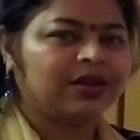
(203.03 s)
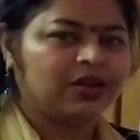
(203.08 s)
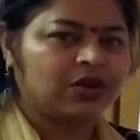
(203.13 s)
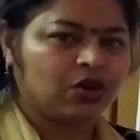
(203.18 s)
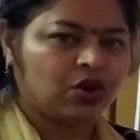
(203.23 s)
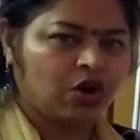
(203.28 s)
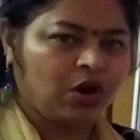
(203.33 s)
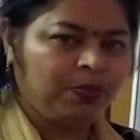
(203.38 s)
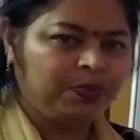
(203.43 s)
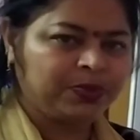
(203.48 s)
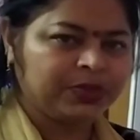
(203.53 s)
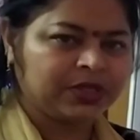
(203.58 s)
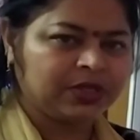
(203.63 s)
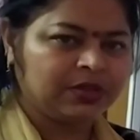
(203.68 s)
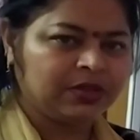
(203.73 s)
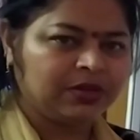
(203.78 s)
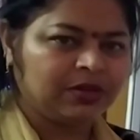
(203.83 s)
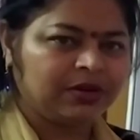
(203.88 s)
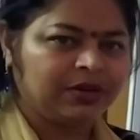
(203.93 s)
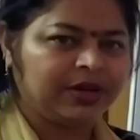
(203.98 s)

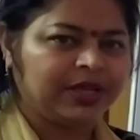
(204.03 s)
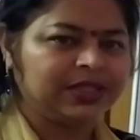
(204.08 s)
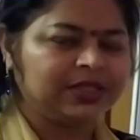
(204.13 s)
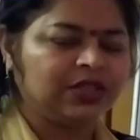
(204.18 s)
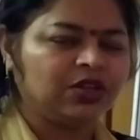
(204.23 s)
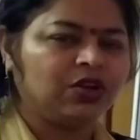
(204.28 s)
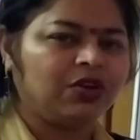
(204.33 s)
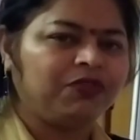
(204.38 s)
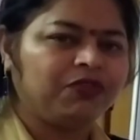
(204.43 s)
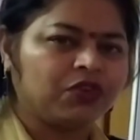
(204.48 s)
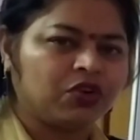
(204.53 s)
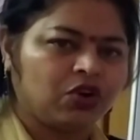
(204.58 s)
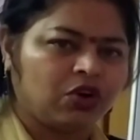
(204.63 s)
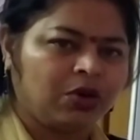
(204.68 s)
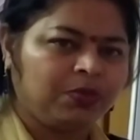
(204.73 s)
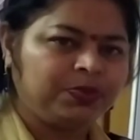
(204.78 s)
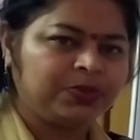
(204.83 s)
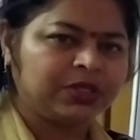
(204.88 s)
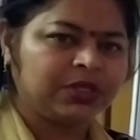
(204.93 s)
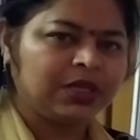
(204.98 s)
crops, raising of
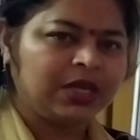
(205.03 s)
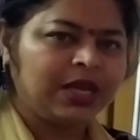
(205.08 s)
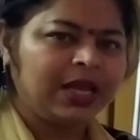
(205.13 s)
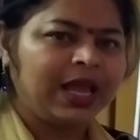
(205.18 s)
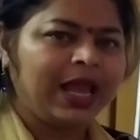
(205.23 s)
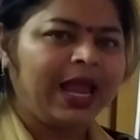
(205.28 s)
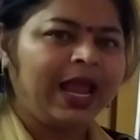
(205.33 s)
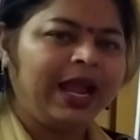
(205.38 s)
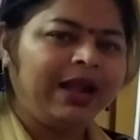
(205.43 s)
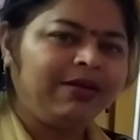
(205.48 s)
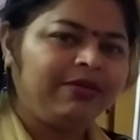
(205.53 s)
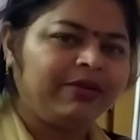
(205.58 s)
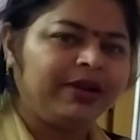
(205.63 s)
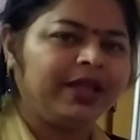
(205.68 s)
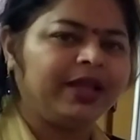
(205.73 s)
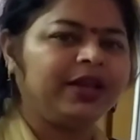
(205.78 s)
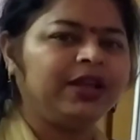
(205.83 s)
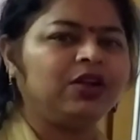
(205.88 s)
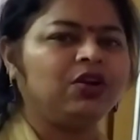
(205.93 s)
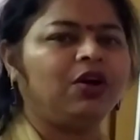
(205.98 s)
crops and
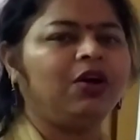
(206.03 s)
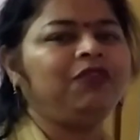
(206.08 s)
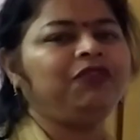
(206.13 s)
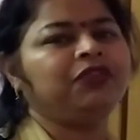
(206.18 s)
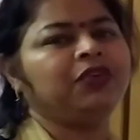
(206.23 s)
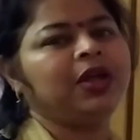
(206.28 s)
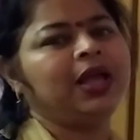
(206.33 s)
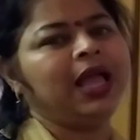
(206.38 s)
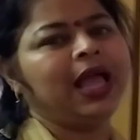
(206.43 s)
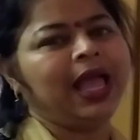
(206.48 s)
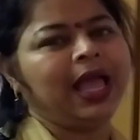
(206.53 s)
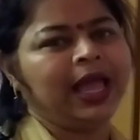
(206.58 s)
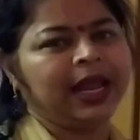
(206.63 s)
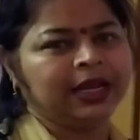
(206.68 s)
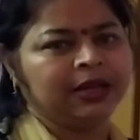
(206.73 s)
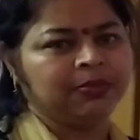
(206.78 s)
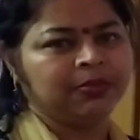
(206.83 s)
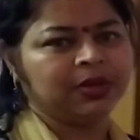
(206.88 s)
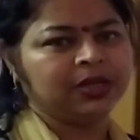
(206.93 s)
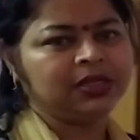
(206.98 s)
rearing of
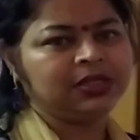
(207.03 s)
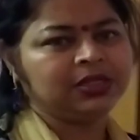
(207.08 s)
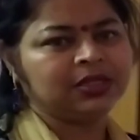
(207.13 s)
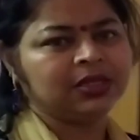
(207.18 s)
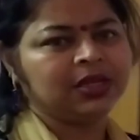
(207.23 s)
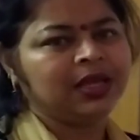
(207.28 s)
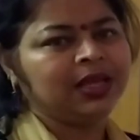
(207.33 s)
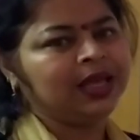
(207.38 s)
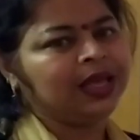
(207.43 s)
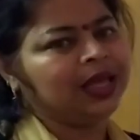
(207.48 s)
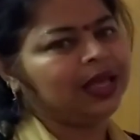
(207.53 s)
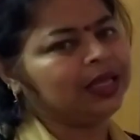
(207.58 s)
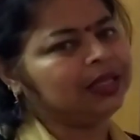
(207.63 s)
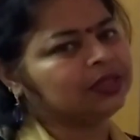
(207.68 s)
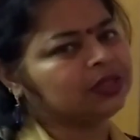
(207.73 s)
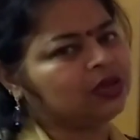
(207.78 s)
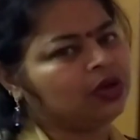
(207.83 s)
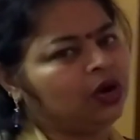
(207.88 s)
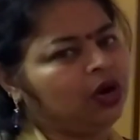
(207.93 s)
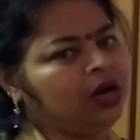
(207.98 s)
animals
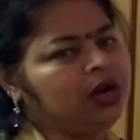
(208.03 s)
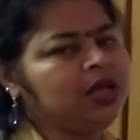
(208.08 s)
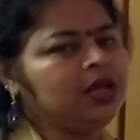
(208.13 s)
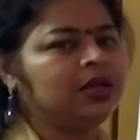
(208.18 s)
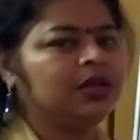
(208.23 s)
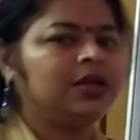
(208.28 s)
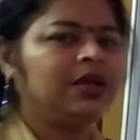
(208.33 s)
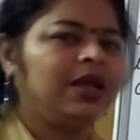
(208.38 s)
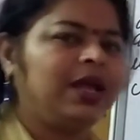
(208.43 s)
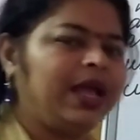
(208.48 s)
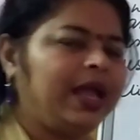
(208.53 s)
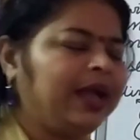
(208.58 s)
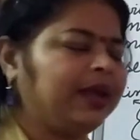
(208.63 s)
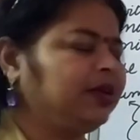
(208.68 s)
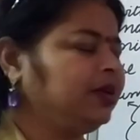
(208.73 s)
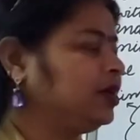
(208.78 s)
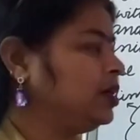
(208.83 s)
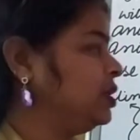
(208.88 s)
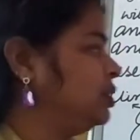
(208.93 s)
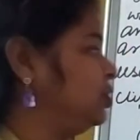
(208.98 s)
is called
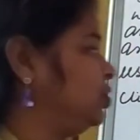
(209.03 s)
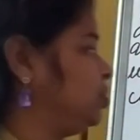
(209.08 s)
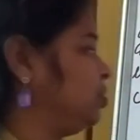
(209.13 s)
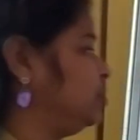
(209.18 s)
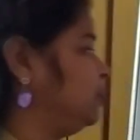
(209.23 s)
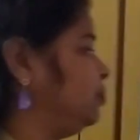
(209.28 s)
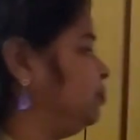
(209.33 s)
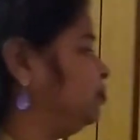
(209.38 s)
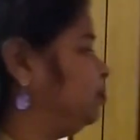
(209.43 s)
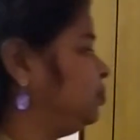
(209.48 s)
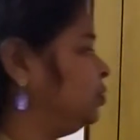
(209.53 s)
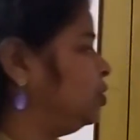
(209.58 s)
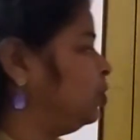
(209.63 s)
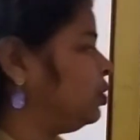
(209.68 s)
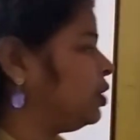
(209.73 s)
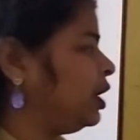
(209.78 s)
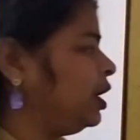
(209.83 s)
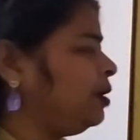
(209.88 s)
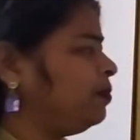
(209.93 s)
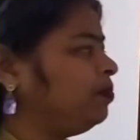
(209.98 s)
agriculture.
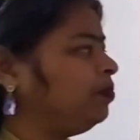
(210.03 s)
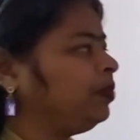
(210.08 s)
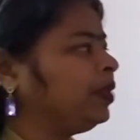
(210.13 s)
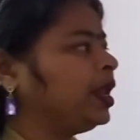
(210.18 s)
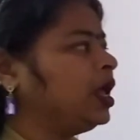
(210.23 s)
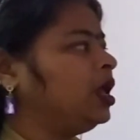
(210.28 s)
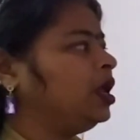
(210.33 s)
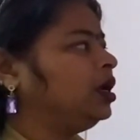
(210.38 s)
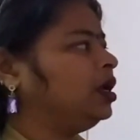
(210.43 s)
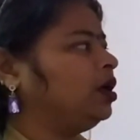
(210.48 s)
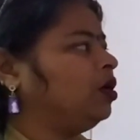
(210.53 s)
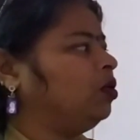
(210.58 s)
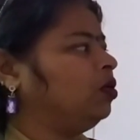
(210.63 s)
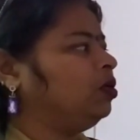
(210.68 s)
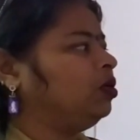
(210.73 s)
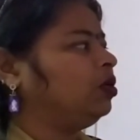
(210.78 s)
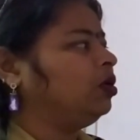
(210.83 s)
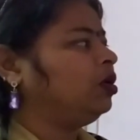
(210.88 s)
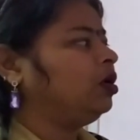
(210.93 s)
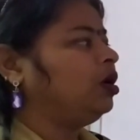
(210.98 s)
Okay, now
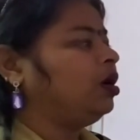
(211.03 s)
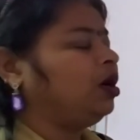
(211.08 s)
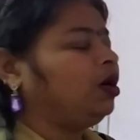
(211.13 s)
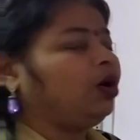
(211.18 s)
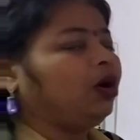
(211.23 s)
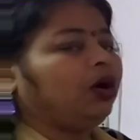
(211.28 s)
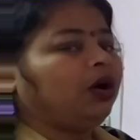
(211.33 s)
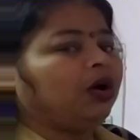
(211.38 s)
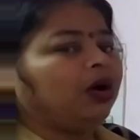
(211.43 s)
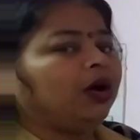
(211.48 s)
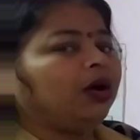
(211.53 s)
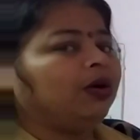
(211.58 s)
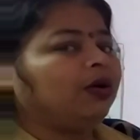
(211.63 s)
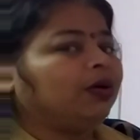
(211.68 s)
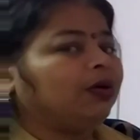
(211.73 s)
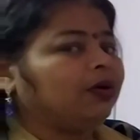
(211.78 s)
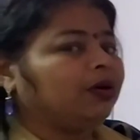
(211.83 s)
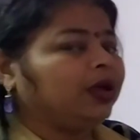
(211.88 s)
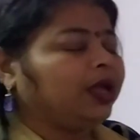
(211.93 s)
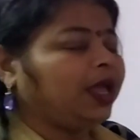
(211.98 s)

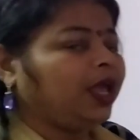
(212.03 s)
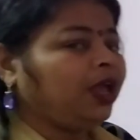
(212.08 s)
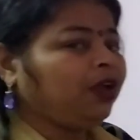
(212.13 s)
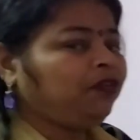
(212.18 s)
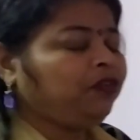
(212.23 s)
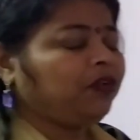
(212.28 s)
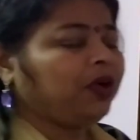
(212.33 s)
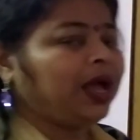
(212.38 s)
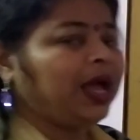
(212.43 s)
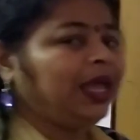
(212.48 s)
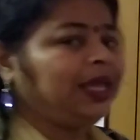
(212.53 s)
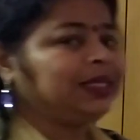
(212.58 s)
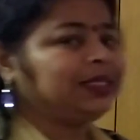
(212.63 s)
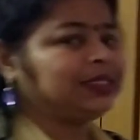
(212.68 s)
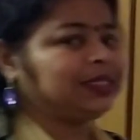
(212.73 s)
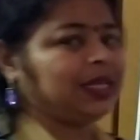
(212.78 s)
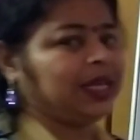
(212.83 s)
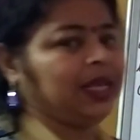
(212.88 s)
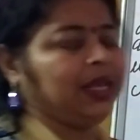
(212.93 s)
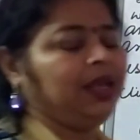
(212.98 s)
if I
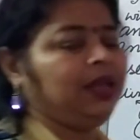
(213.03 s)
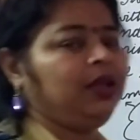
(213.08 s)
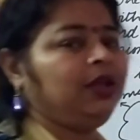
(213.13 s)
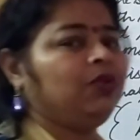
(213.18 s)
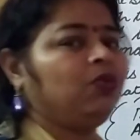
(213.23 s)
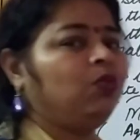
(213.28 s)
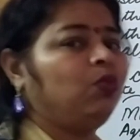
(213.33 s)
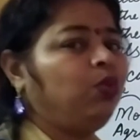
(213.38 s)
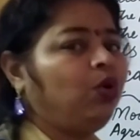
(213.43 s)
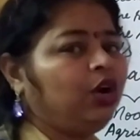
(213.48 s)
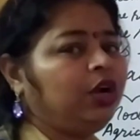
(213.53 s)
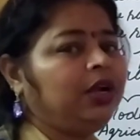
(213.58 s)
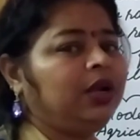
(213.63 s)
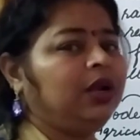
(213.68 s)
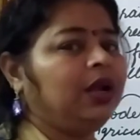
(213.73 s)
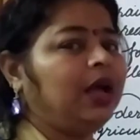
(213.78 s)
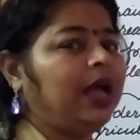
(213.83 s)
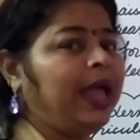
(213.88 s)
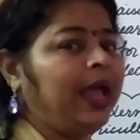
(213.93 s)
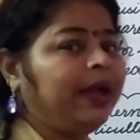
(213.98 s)
say what
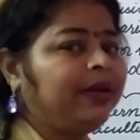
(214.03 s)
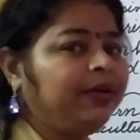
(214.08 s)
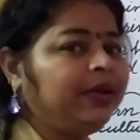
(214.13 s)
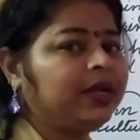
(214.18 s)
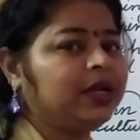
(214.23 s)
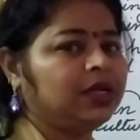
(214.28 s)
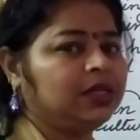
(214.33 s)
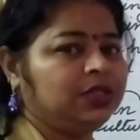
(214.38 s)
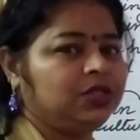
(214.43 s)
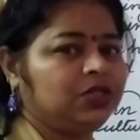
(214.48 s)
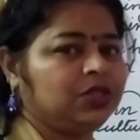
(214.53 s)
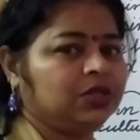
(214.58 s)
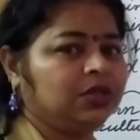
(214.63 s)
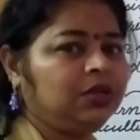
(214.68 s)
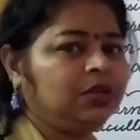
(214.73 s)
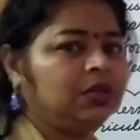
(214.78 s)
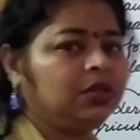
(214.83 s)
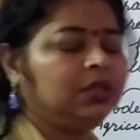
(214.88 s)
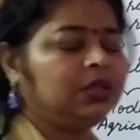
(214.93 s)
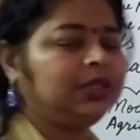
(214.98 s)
agriculture,
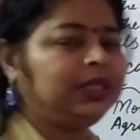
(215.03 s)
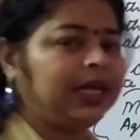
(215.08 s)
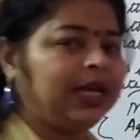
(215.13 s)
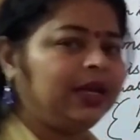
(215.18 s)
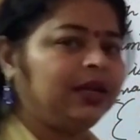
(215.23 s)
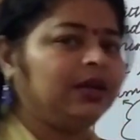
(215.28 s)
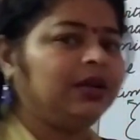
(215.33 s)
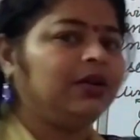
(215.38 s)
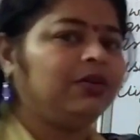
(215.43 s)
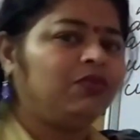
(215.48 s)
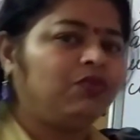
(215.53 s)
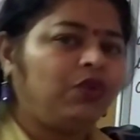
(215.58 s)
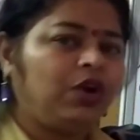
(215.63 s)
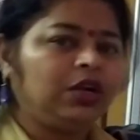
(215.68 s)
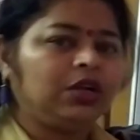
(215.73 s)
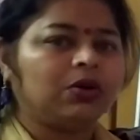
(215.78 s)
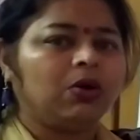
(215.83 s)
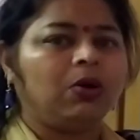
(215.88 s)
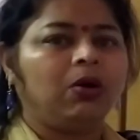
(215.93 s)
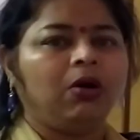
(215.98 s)
then
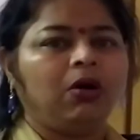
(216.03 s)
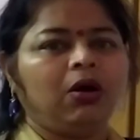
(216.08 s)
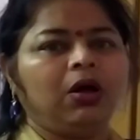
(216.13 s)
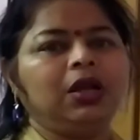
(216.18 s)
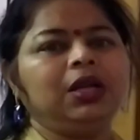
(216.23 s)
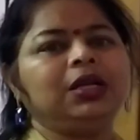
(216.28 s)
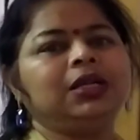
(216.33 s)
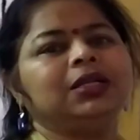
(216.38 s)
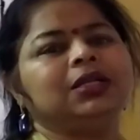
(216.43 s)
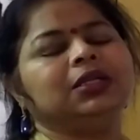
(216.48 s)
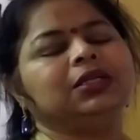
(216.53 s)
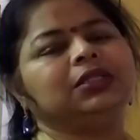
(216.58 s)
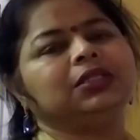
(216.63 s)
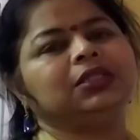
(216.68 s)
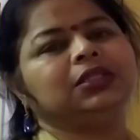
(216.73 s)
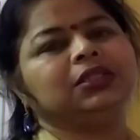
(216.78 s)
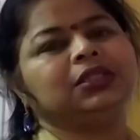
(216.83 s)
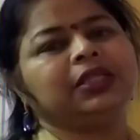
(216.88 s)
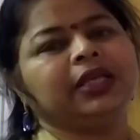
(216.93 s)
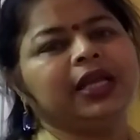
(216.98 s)
what all
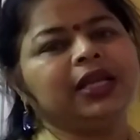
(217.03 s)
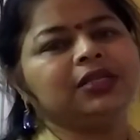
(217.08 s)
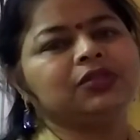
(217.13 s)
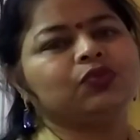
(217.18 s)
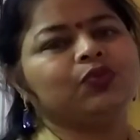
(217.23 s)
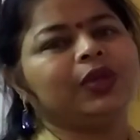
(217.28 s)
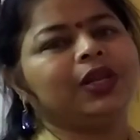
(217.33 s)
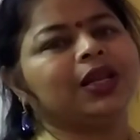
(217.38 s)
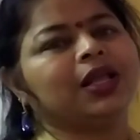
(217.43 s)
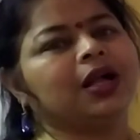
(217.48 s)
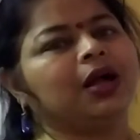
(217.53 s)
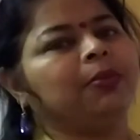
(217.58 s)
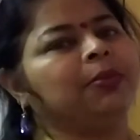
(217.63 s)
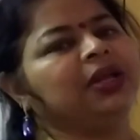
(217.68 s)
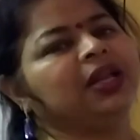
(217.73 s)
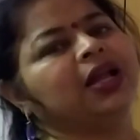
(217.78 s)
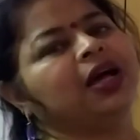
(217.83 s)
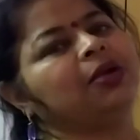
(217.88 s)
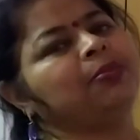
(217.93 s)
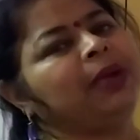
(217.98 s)
things will come
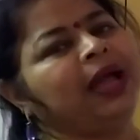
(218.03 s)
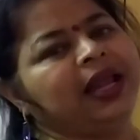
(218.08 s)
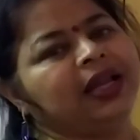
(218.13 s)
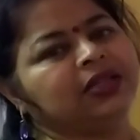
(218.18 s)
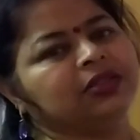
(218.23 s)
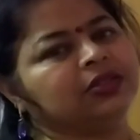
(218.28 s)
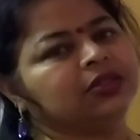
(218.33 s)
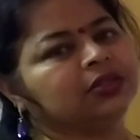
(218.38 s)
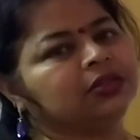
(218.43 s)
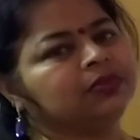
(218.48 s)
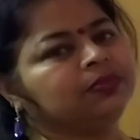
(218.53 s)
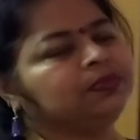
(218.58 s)
in our mind?